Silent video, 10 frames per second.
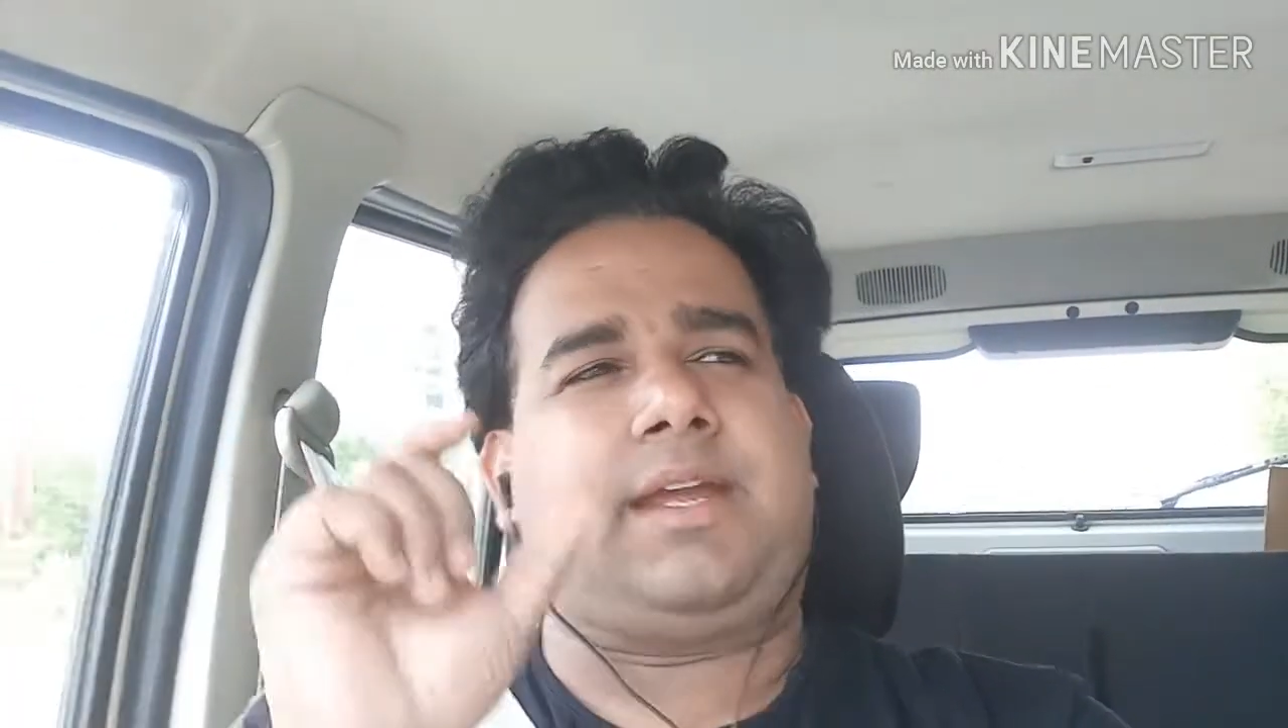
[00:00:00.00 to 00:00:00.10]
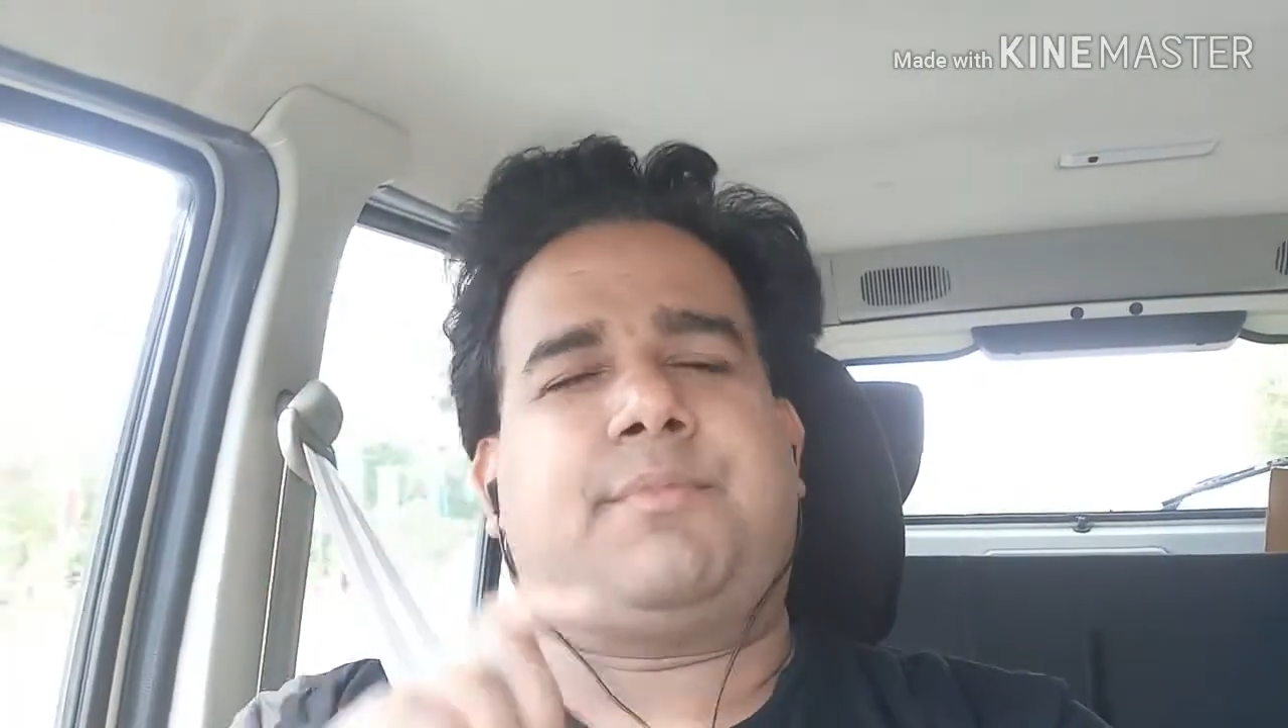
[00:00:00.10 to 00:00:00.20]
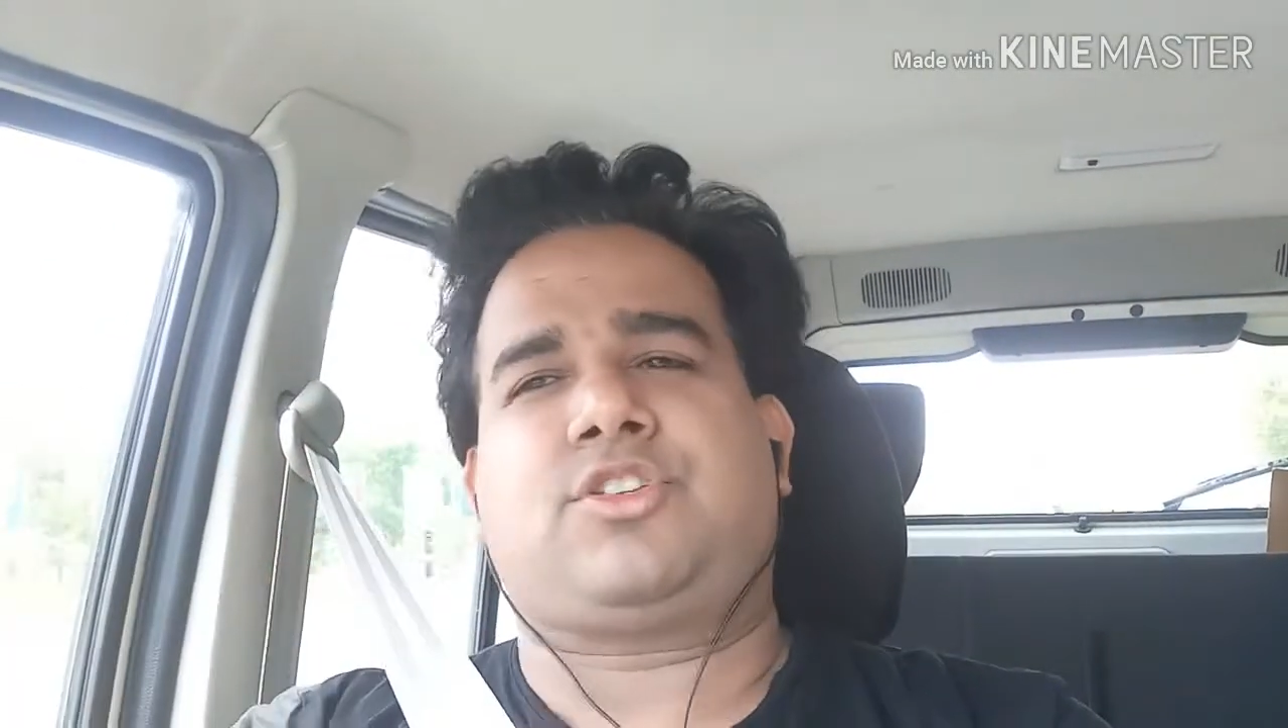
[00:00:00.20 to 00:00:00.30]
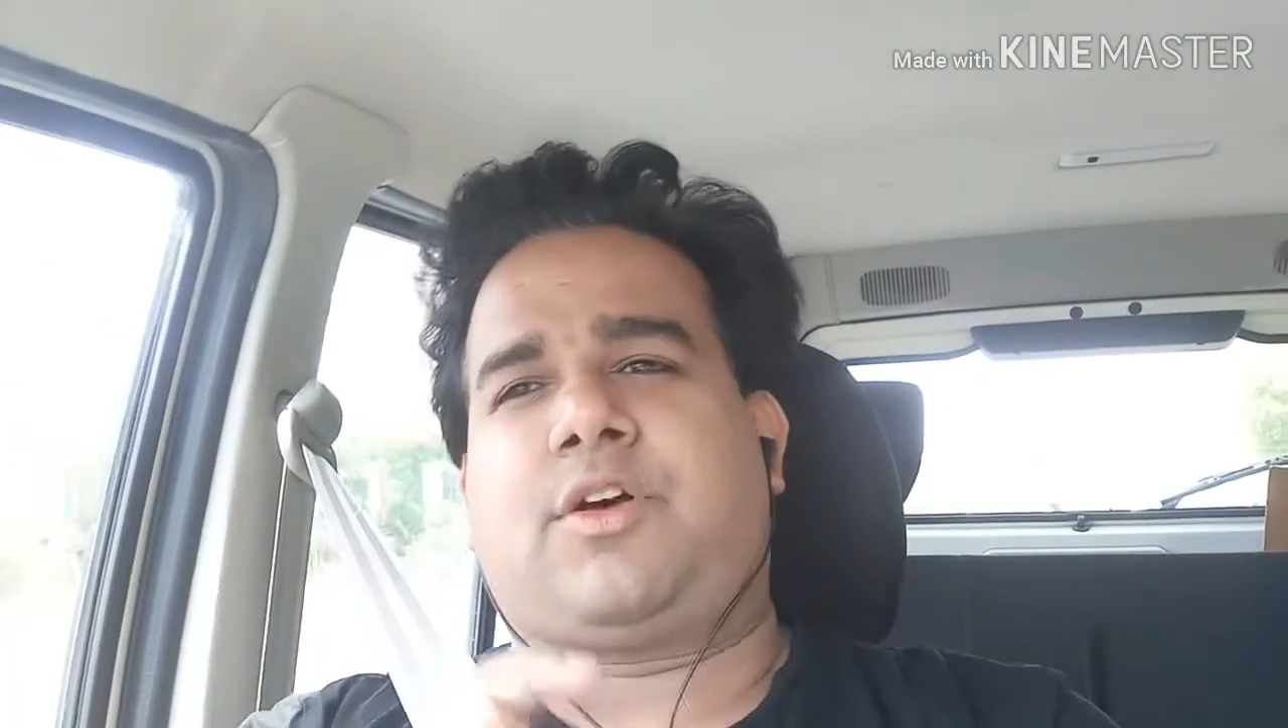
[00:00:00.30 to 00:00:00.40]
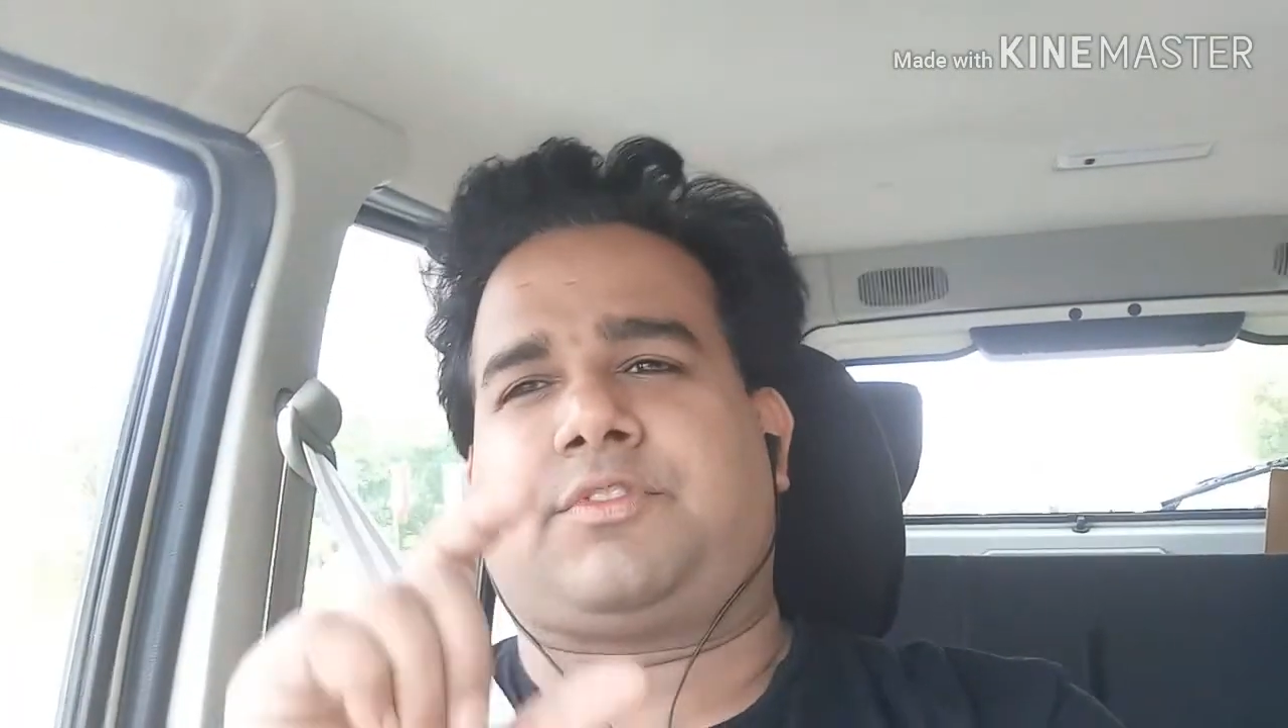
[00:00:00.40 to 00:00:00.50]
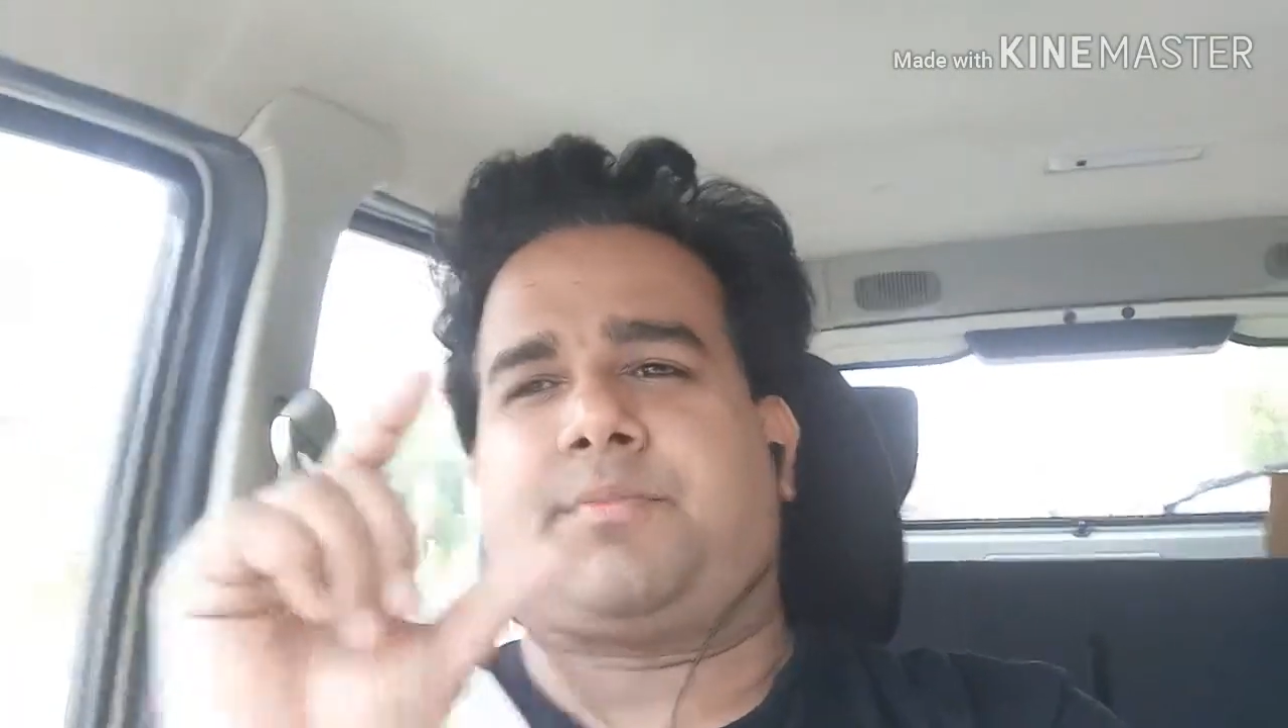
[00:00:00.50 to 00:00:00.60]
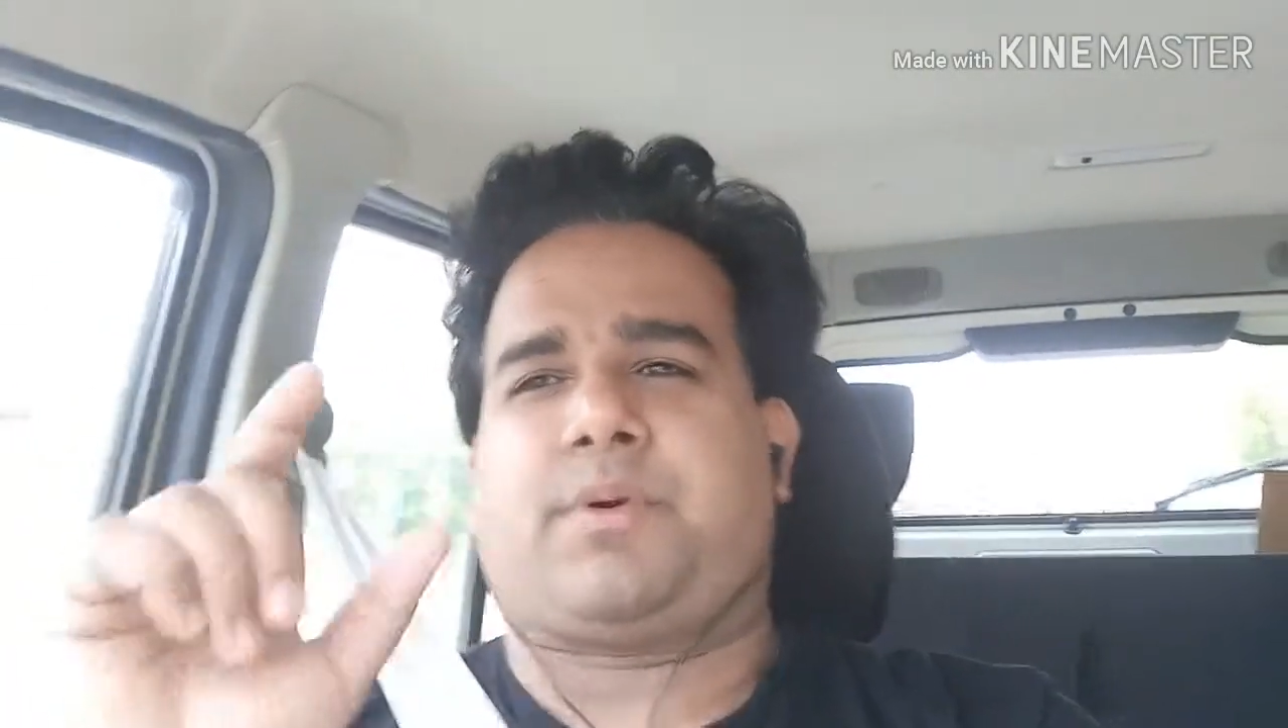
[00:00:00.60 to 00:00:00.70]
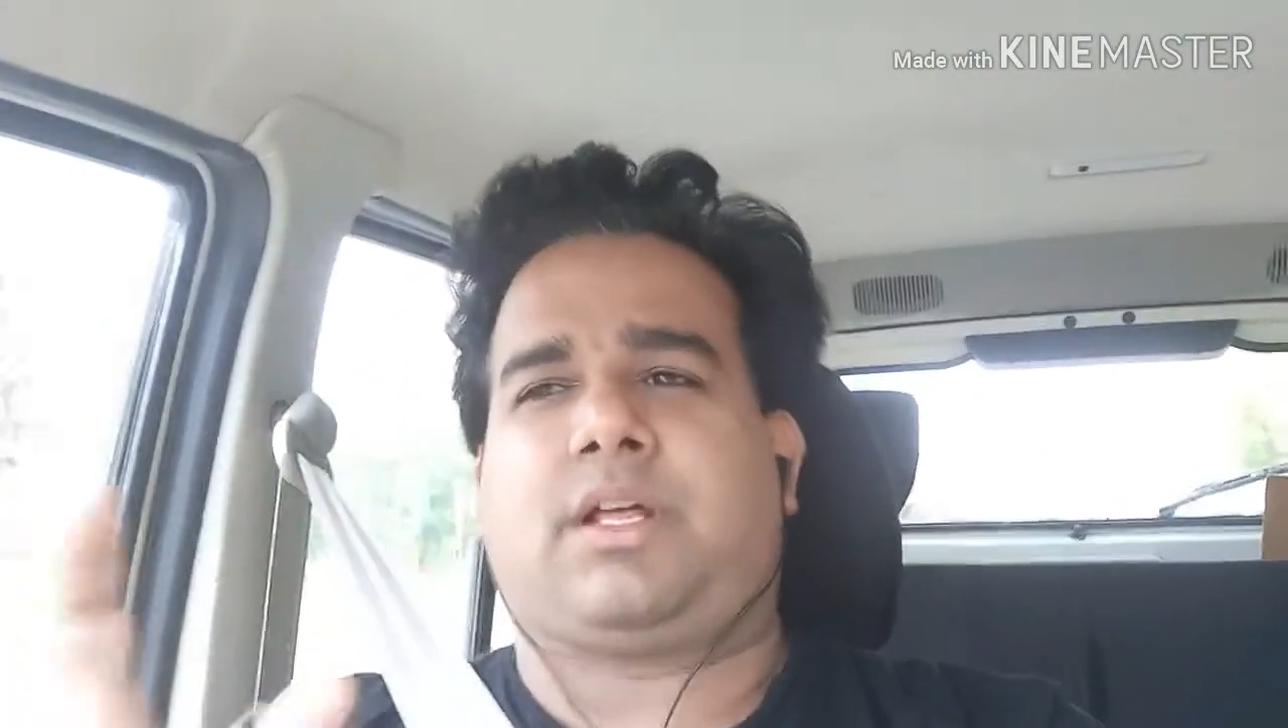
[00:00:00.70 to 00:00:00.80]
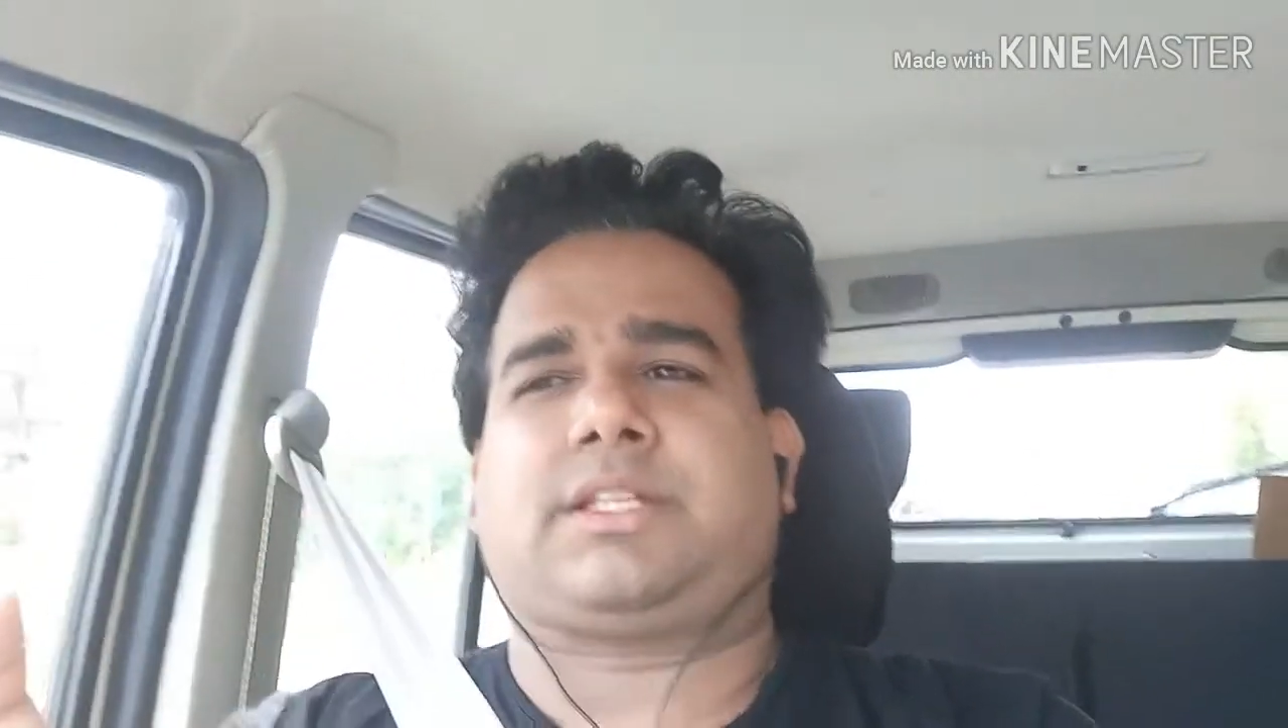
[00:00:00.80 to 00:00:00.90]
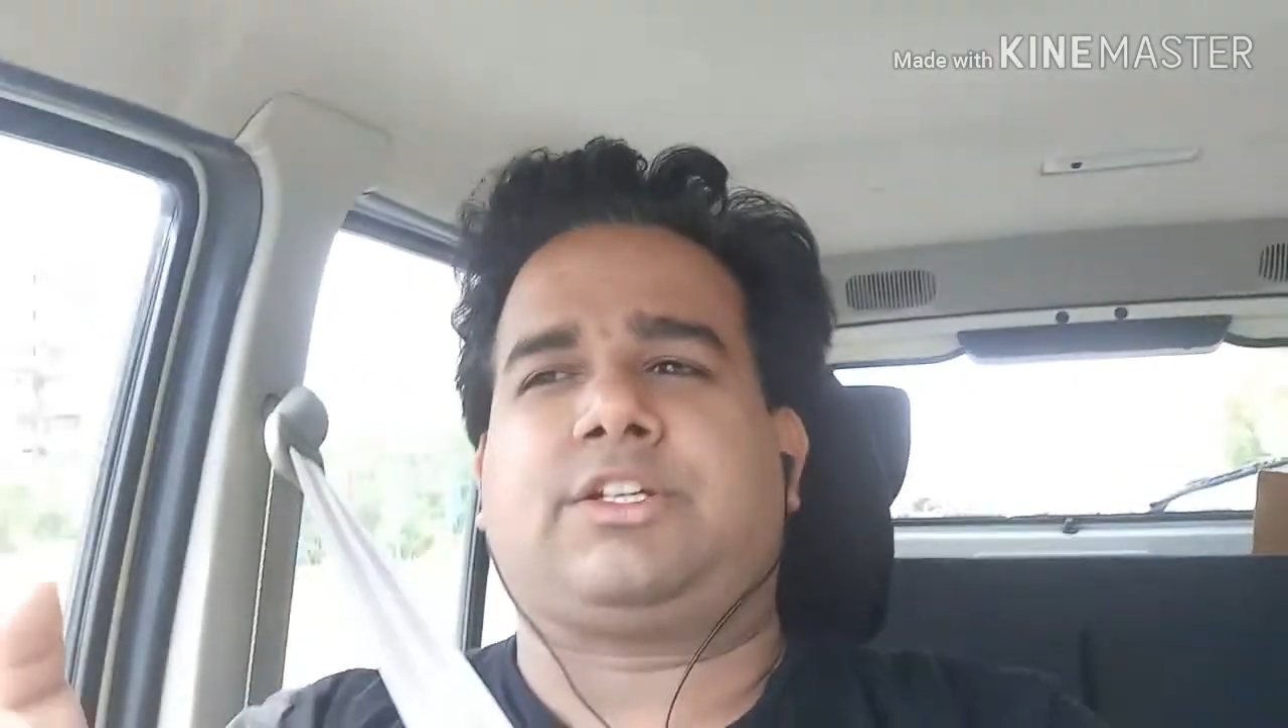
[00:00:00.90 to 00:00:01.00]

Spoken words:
image of the product